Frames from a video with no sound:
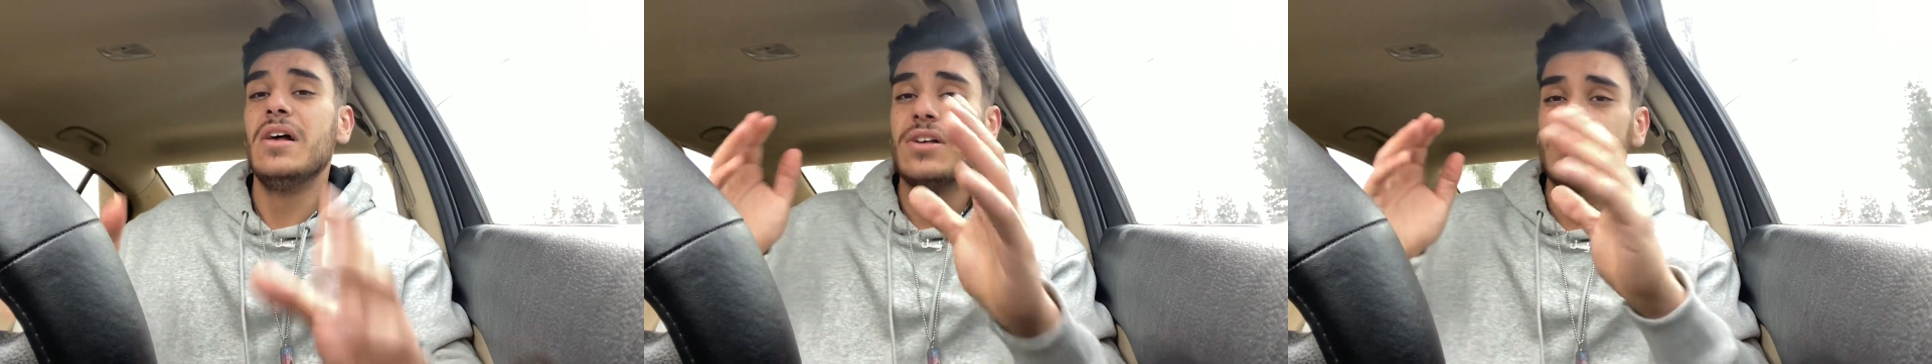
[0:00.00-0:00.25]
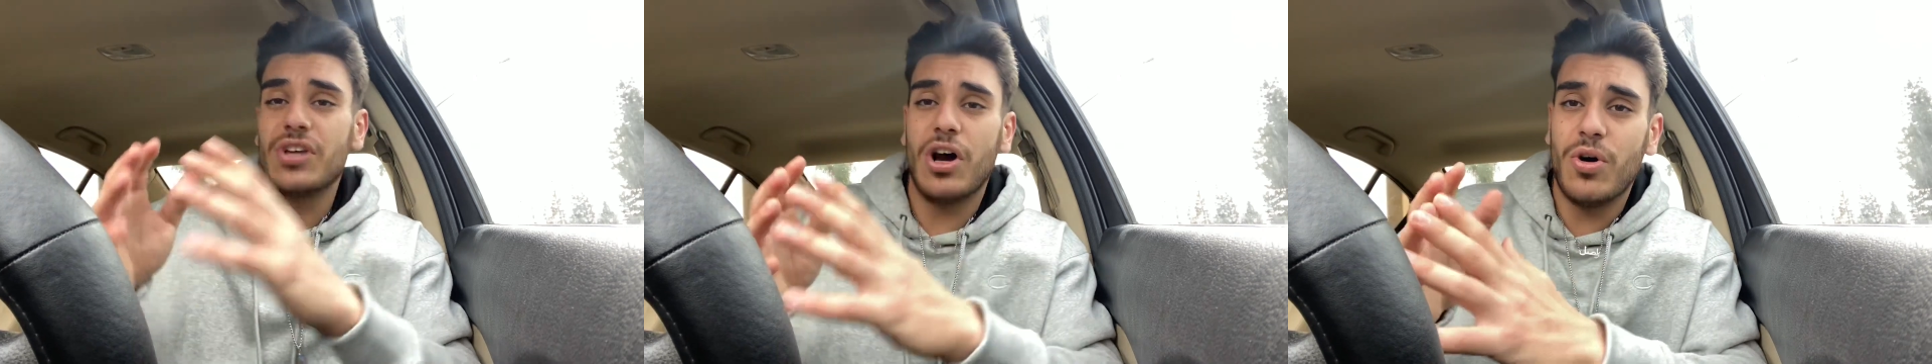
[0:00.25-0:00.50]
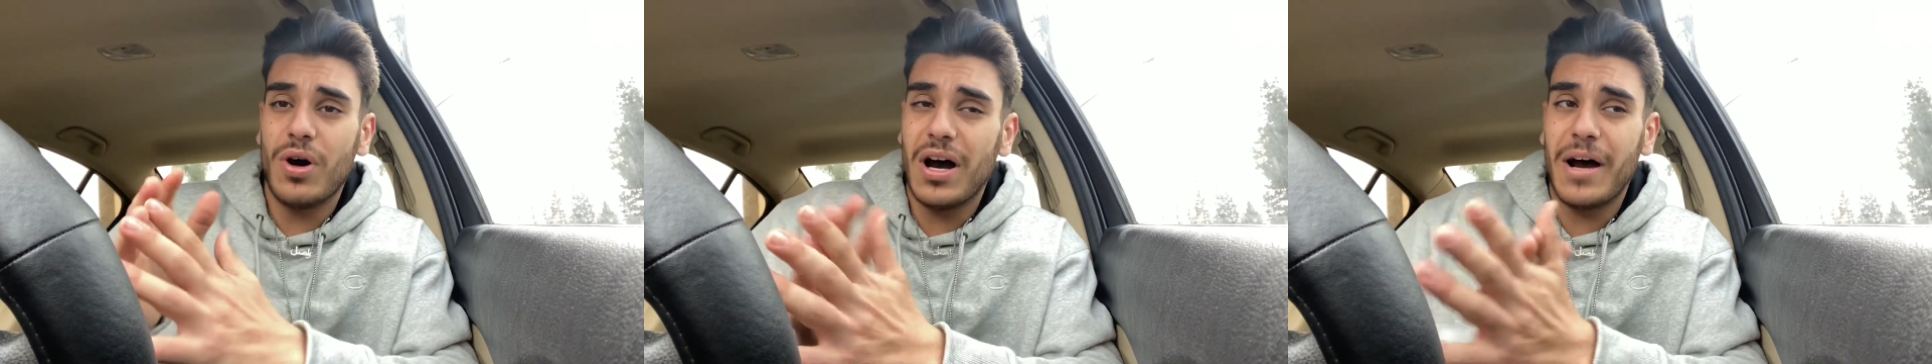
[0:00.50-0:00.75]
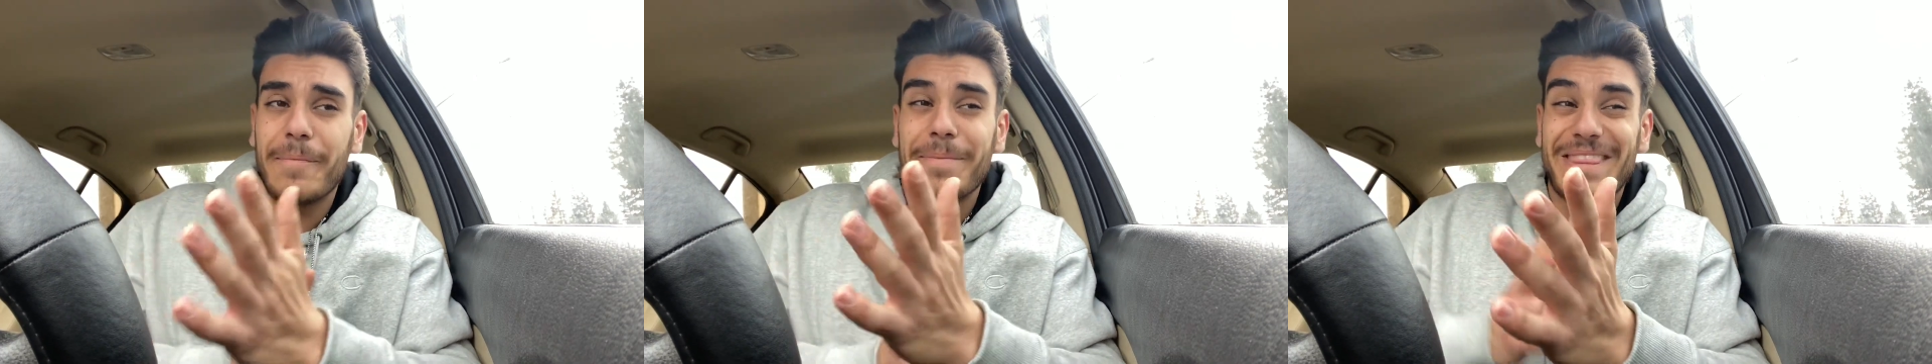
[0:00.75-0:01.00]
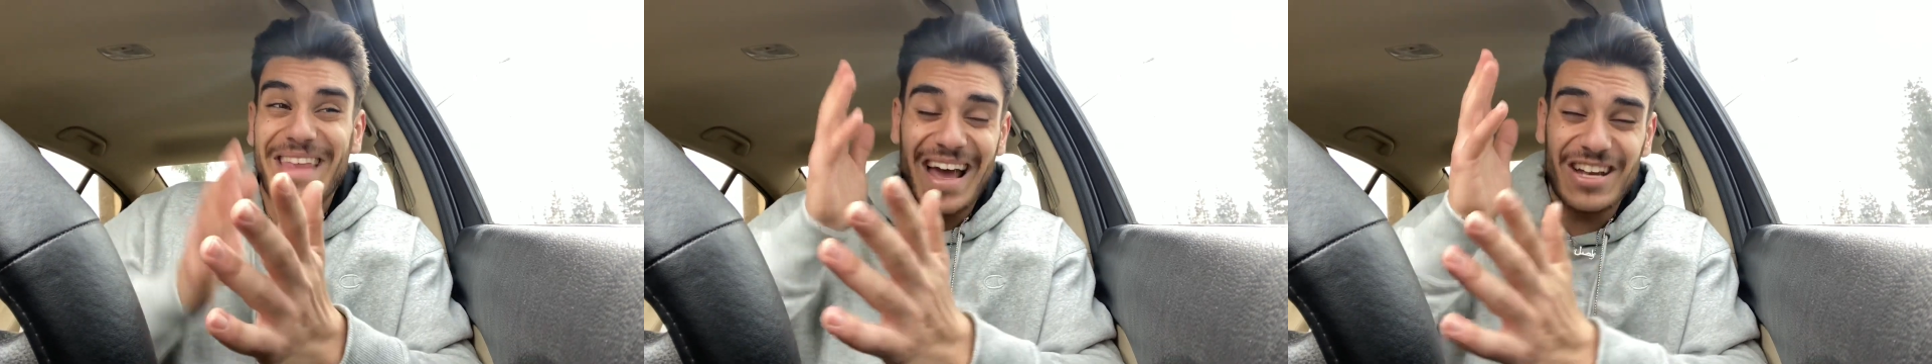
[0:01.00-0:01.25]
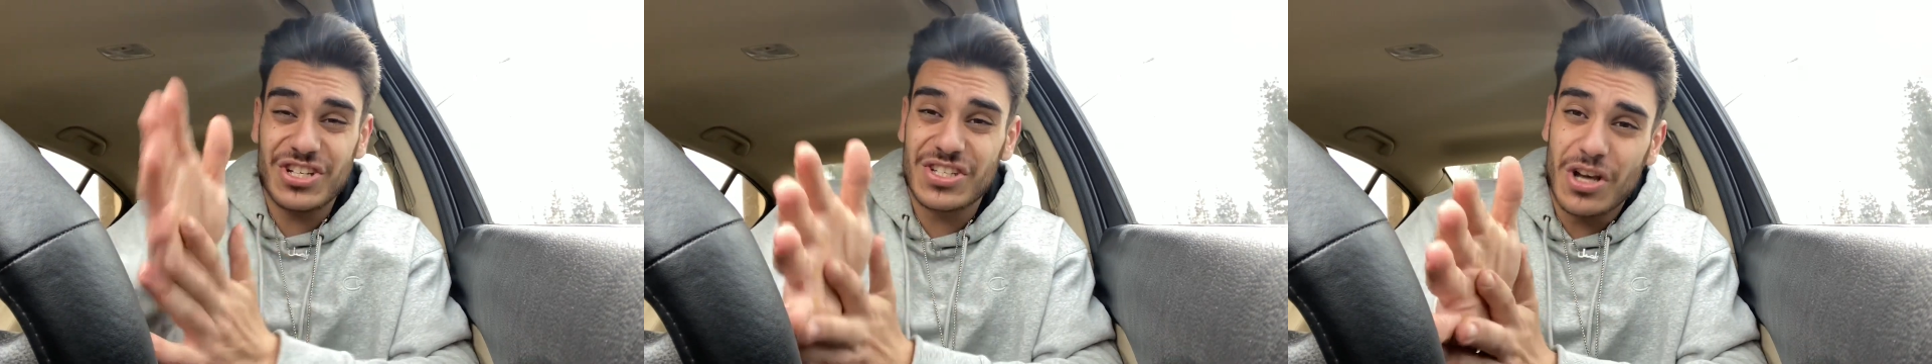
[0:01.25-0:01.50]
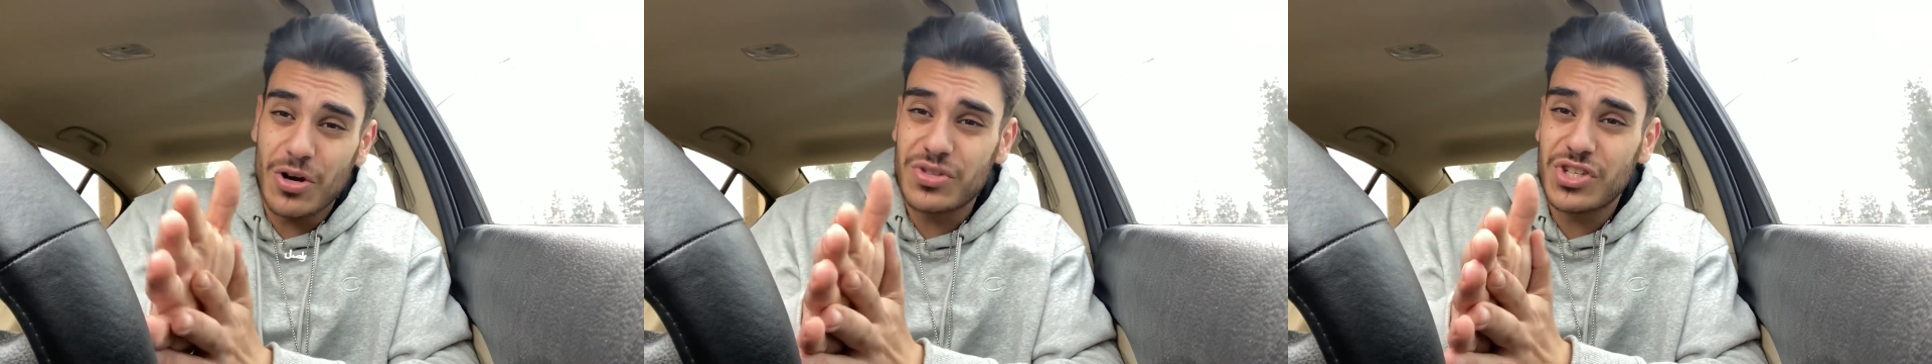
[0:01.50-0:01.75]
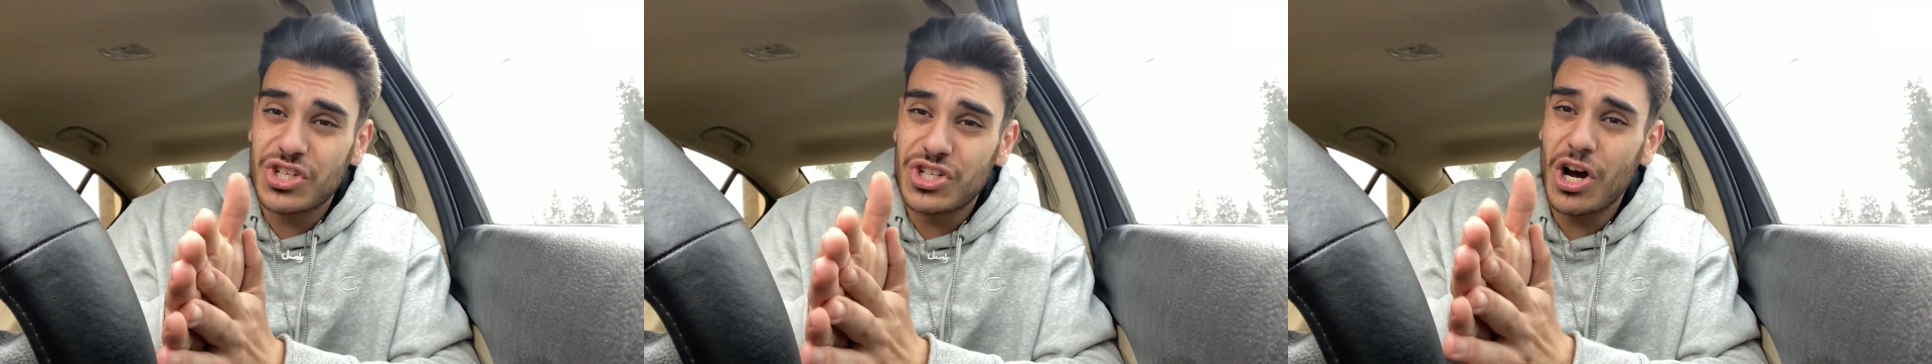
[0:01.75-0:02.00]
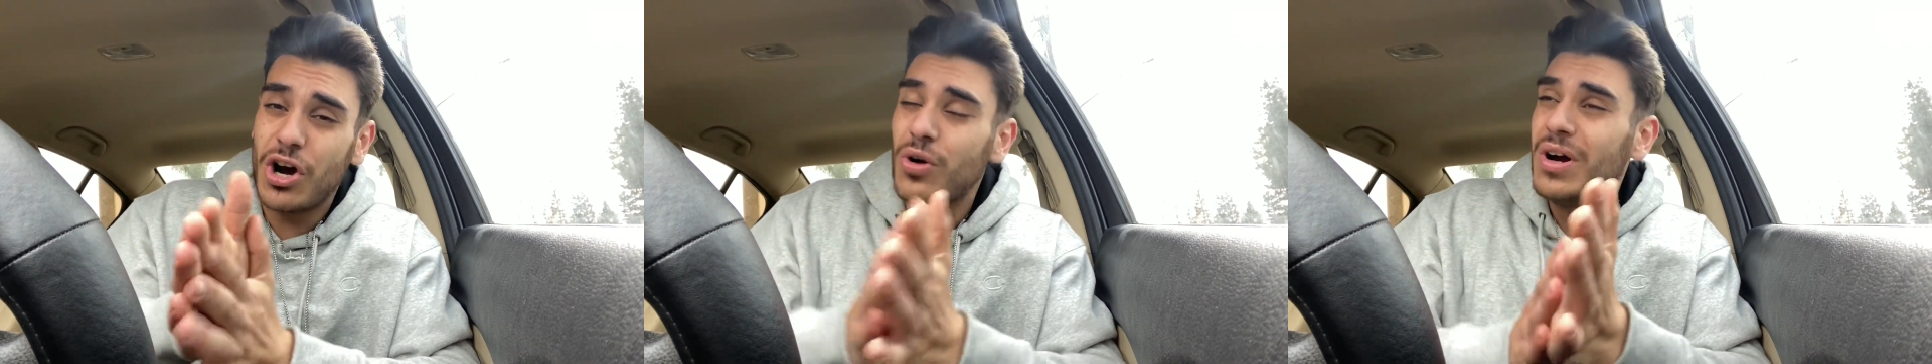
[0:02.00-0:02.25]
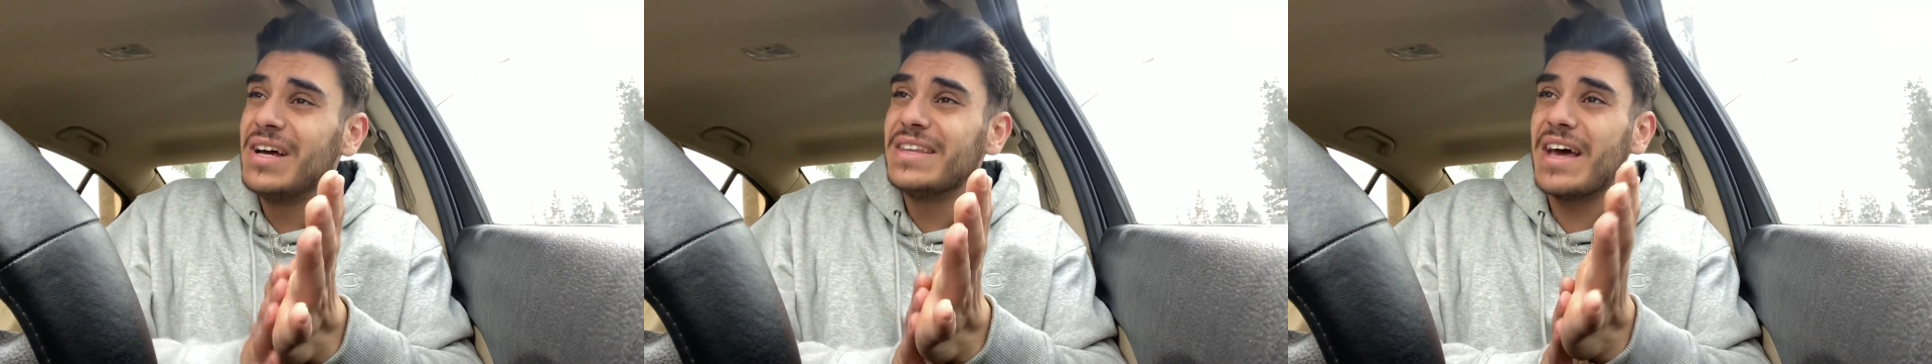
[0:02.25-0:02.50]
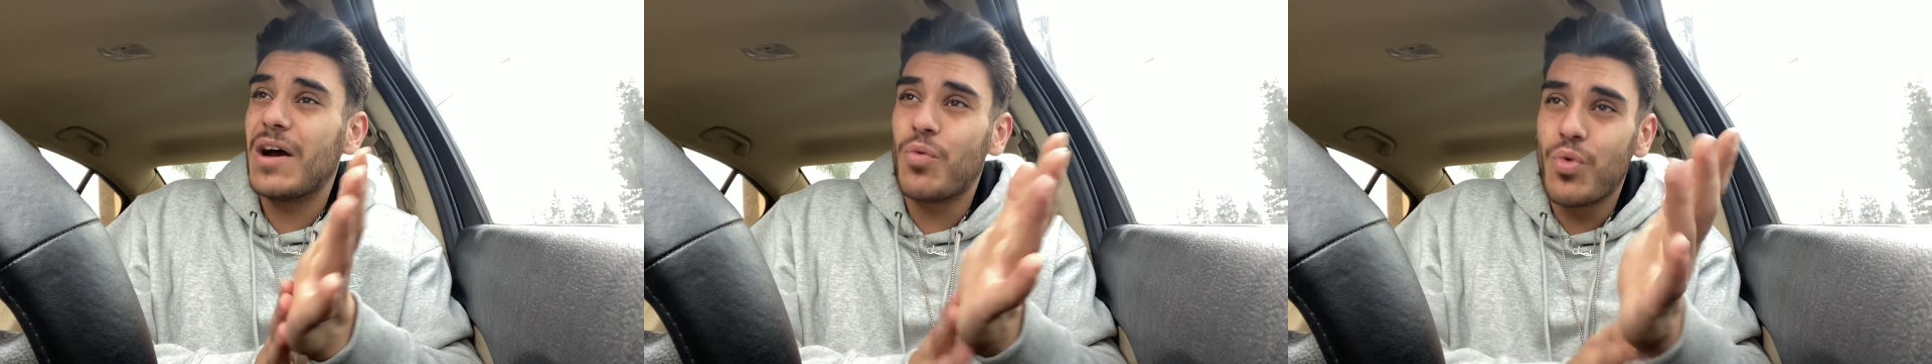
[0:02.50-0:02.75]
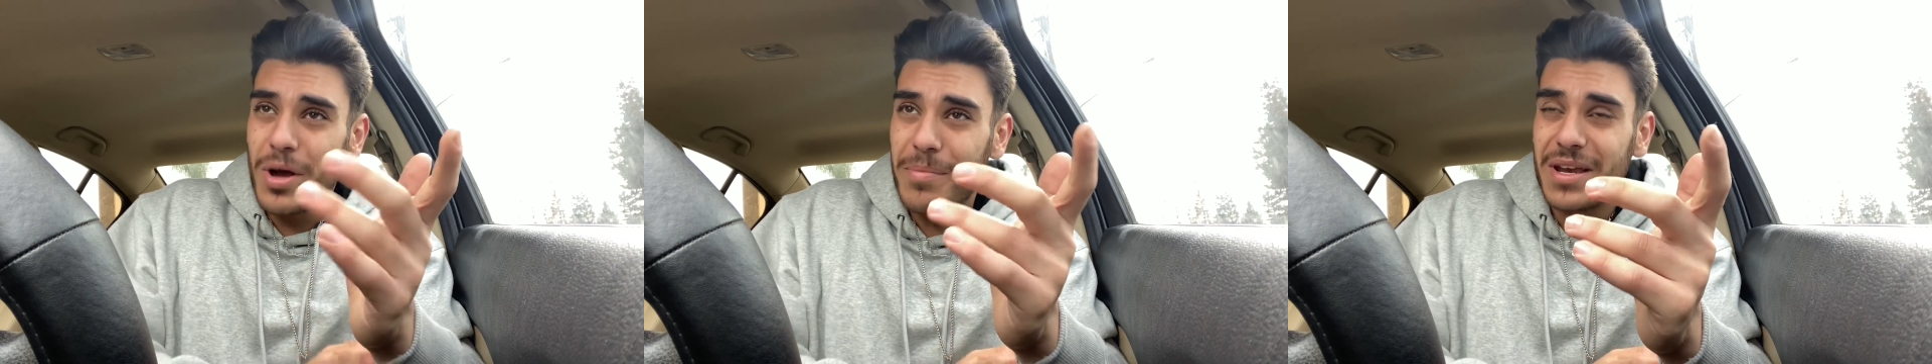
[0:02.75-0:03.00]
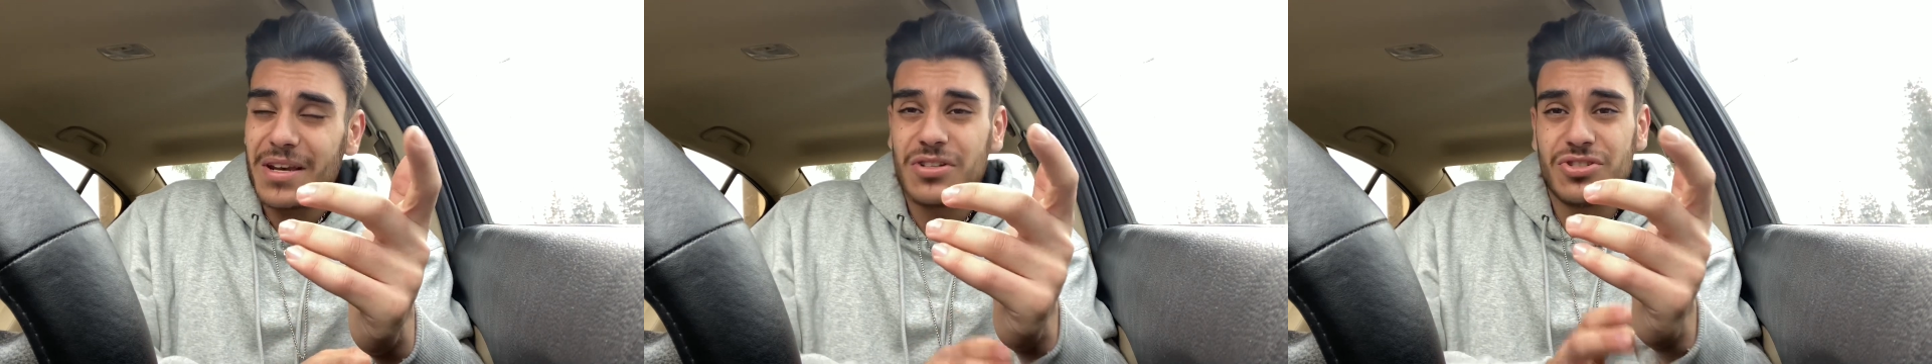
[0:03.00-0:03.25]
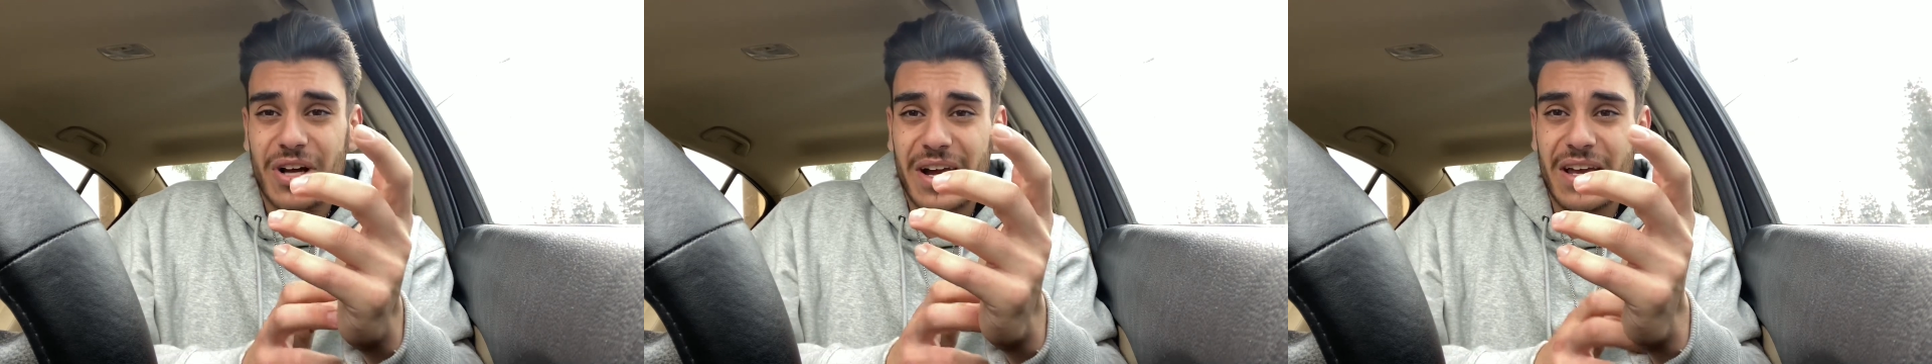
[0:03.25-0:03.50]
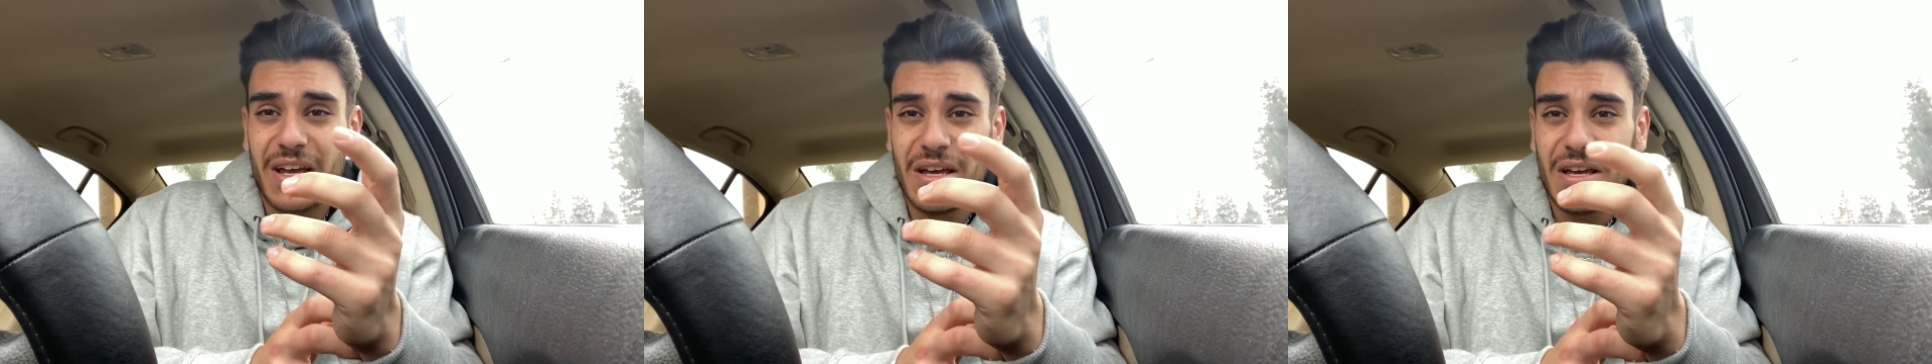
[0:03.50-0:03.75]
So uh, that just goes to show that women, right?